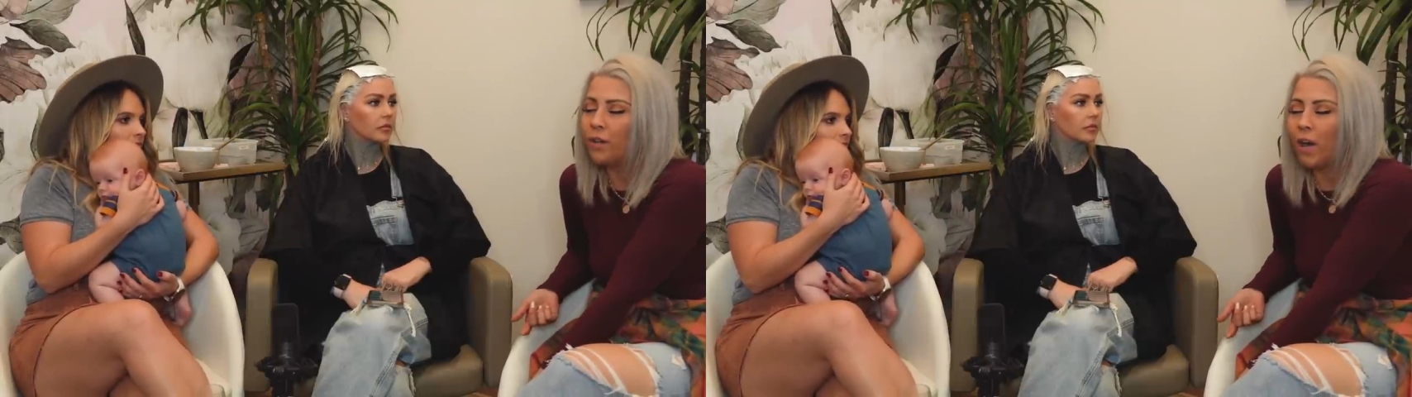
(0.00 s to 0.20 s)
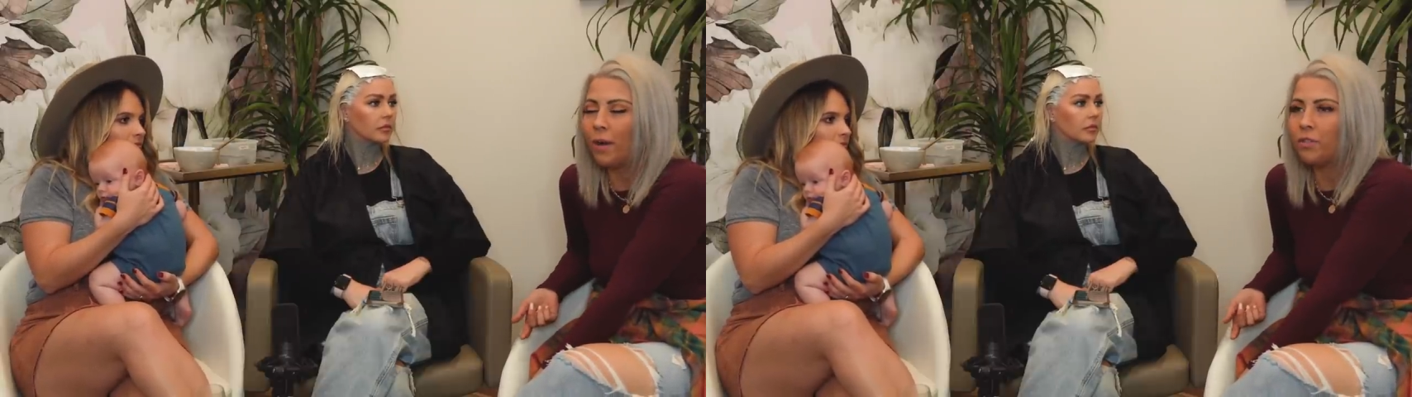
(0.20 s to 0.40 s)

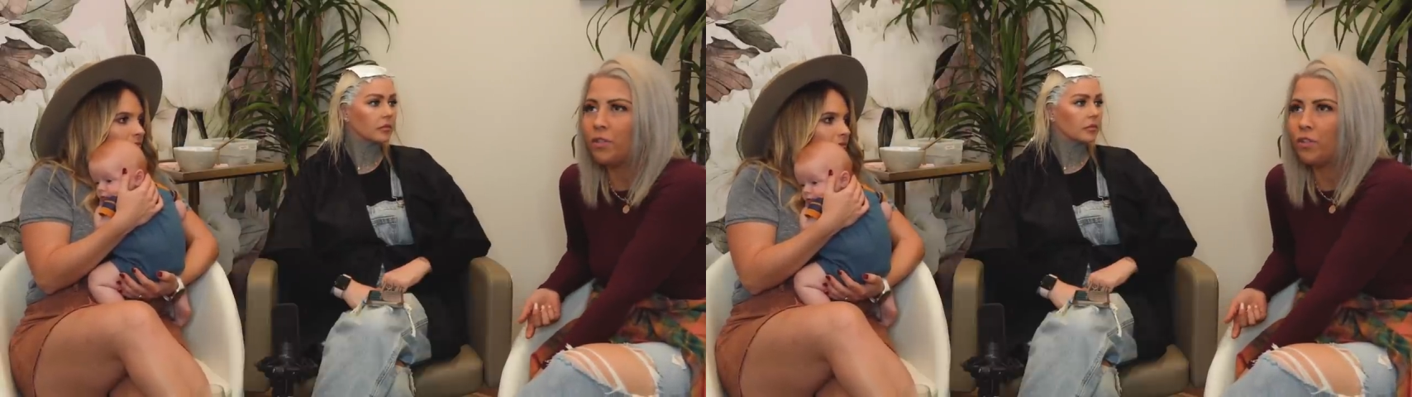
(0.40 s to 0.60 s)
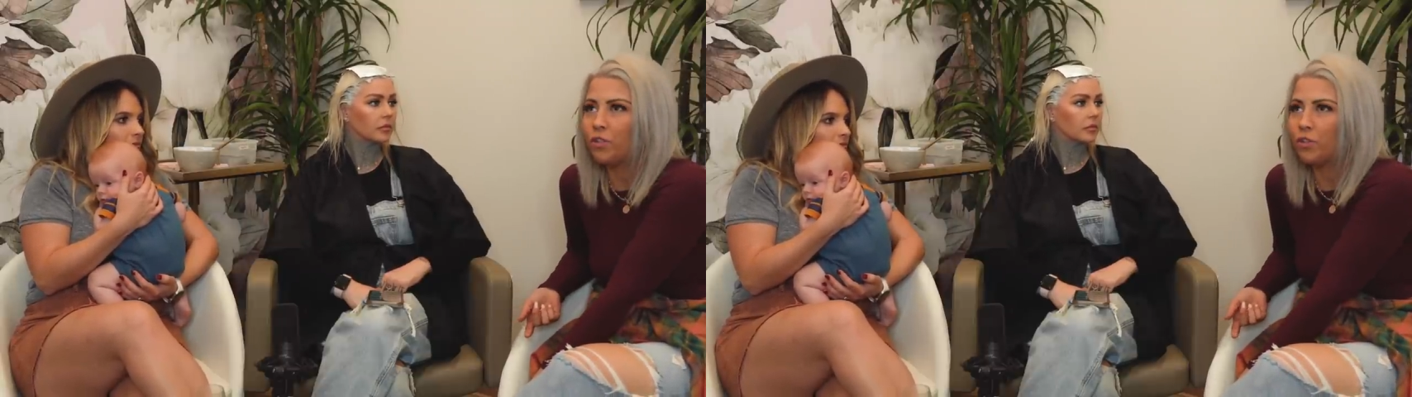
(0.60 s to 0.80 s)
Speaker 1: opt to
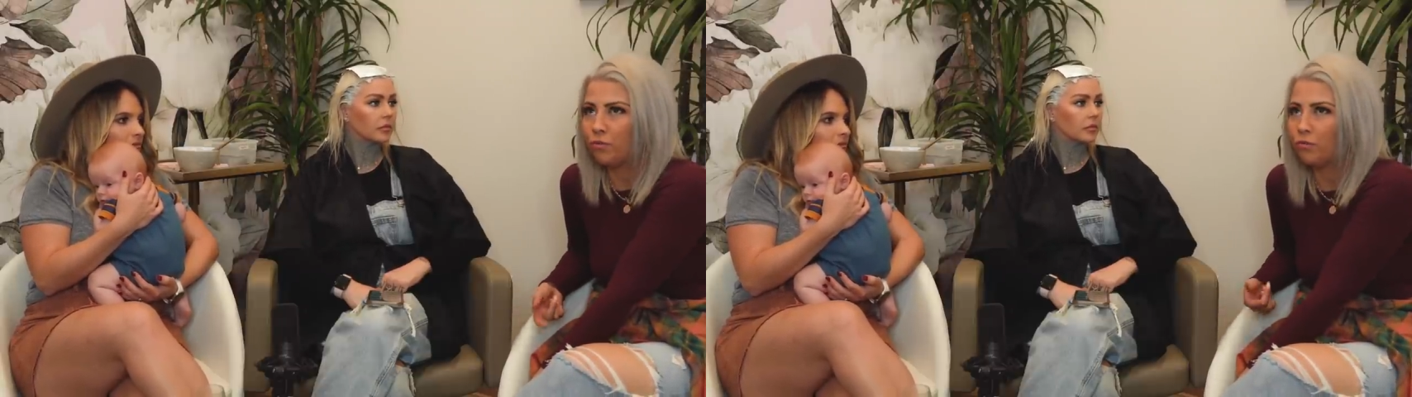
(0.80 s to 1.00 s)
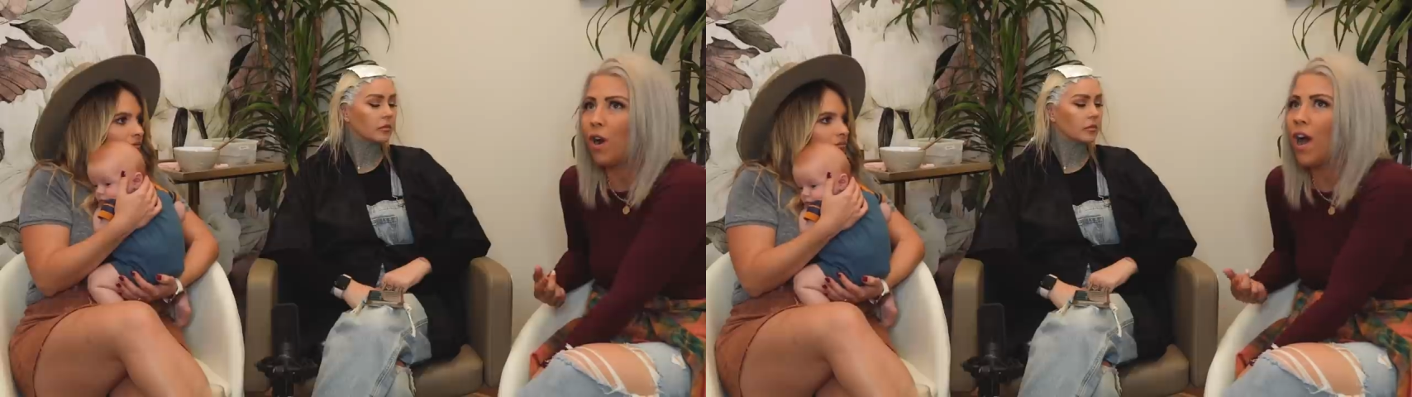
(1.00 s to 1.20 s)

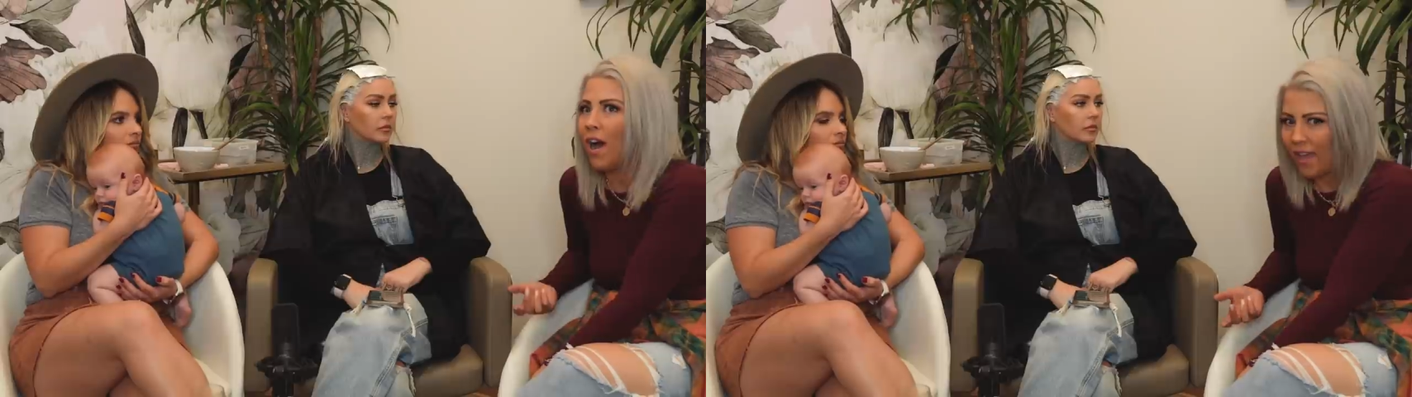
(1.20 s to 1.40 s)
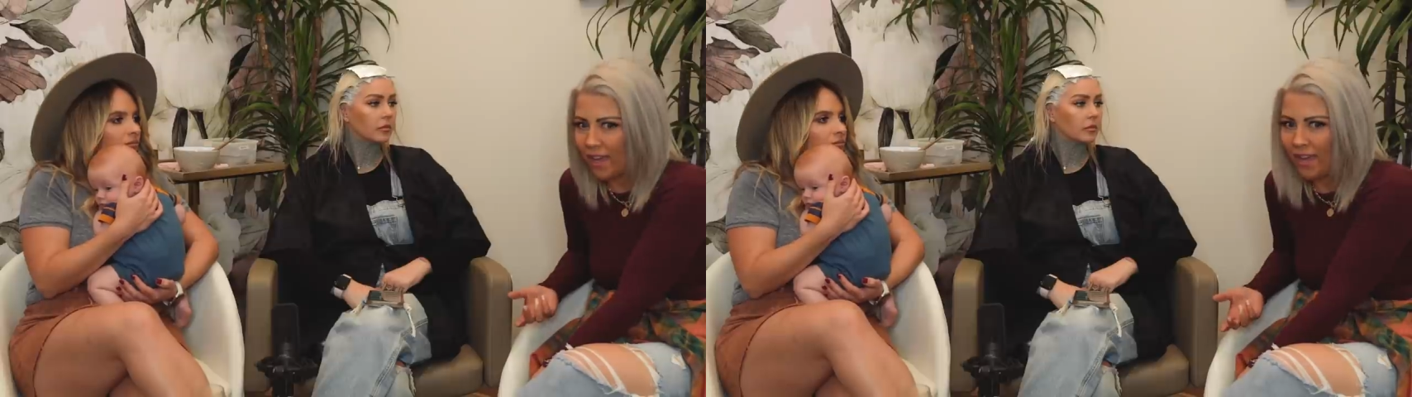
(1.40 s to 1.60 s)

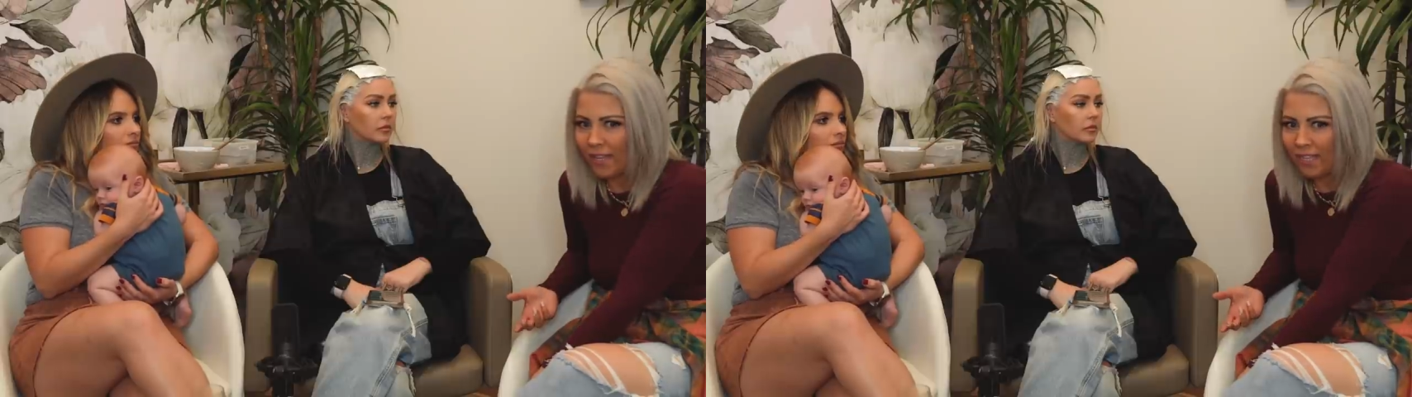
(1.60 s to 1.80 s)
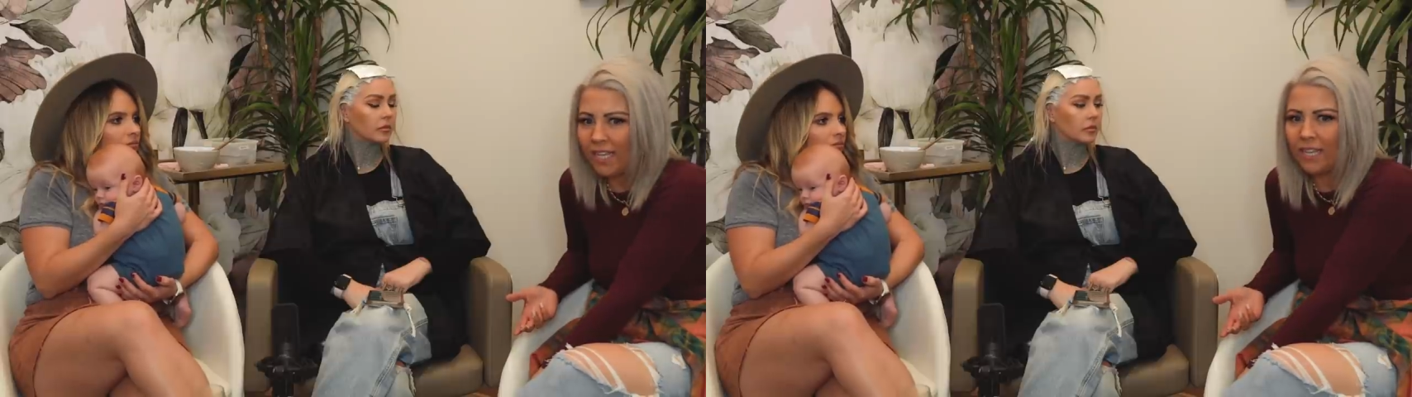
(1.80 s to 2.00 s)
try at
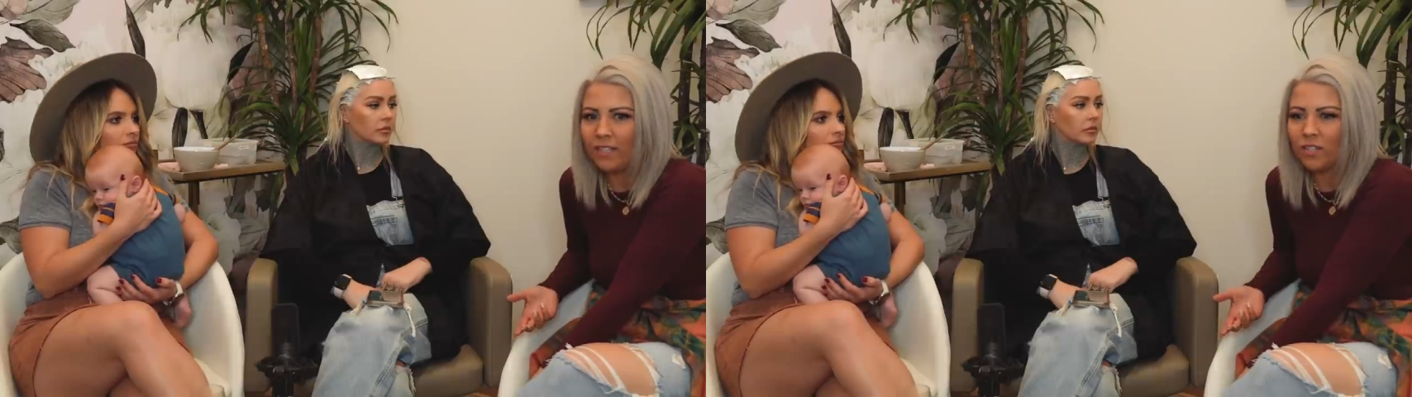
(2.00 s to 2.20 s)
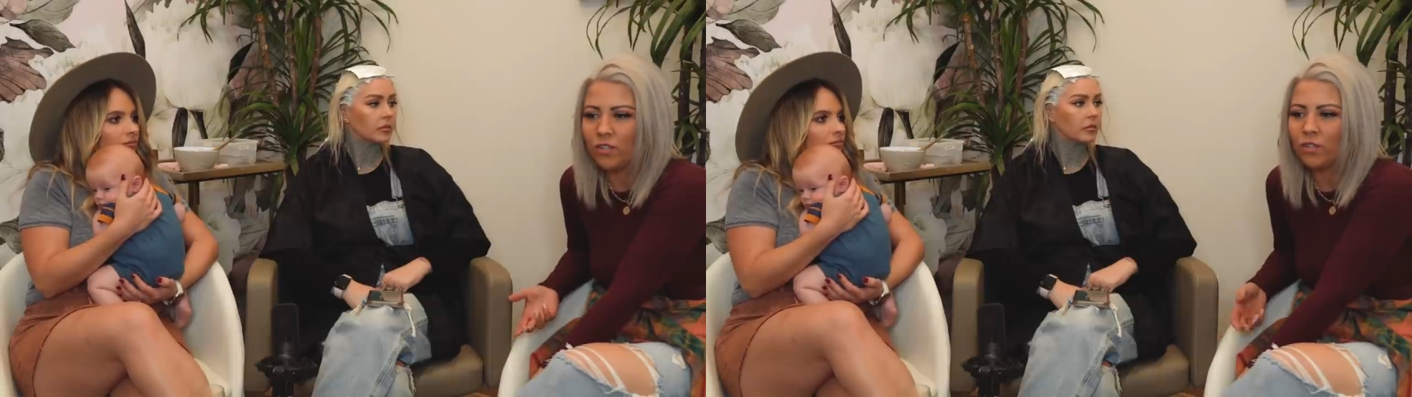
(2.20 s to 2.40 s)

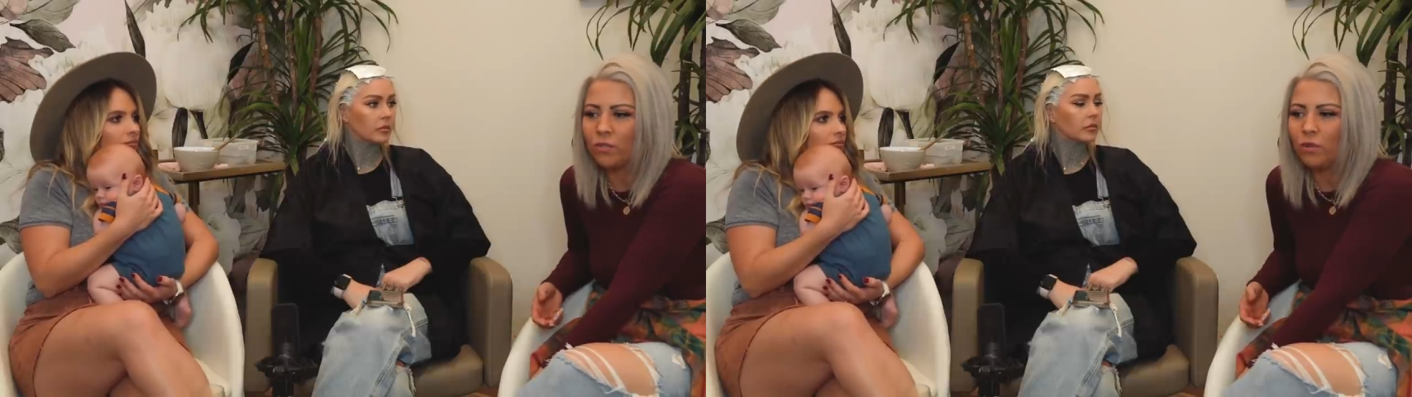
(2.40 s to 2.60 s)
least to